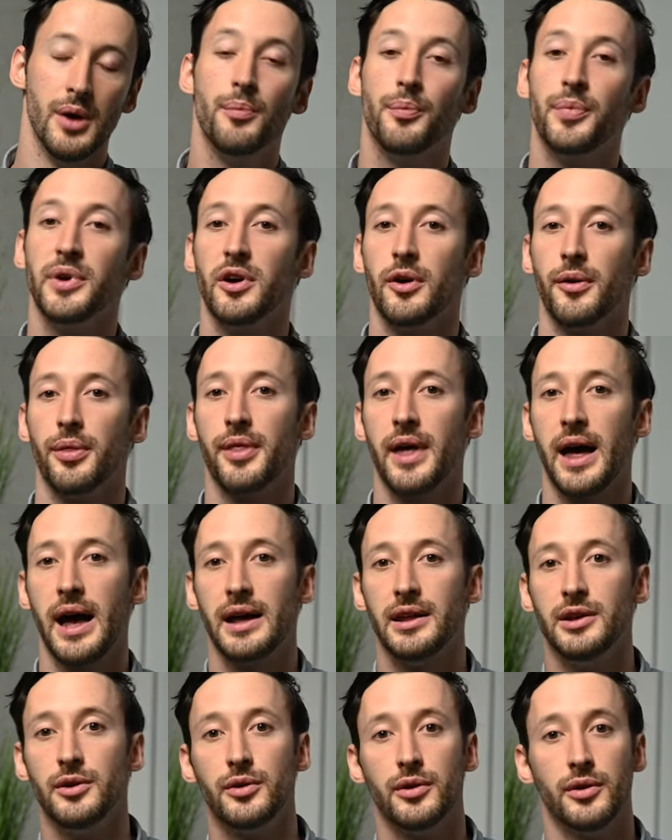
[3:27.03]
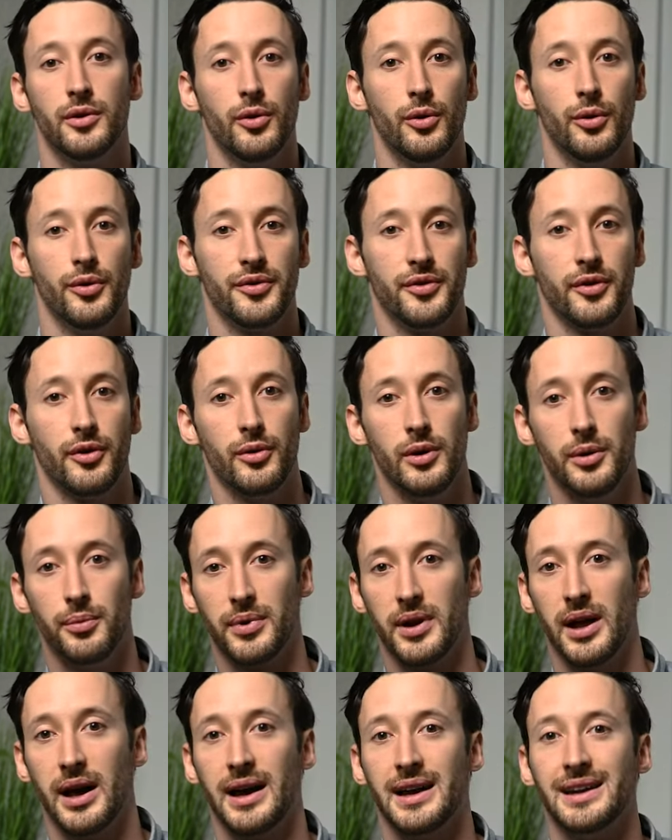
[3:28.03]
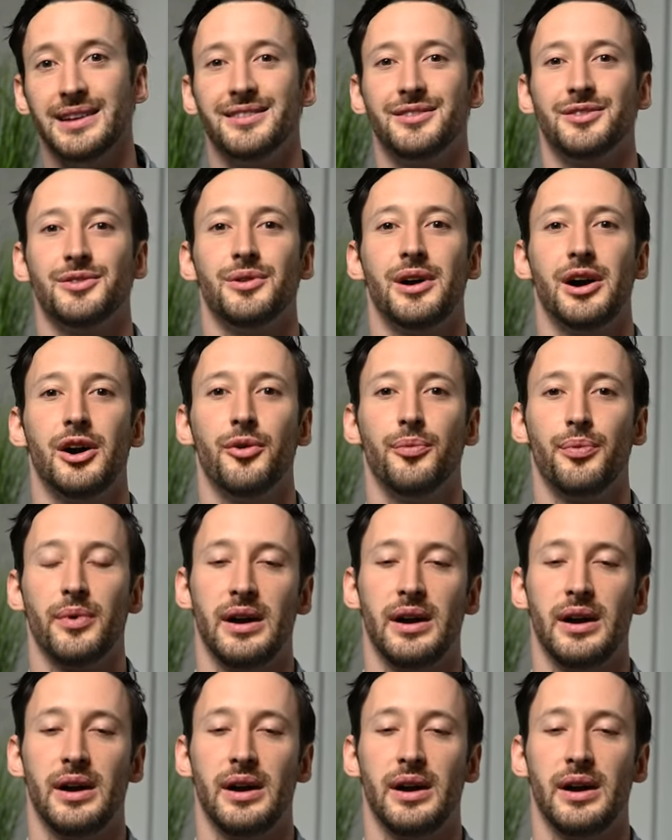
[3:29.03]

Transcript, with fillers: Beyond that, you can also apply to help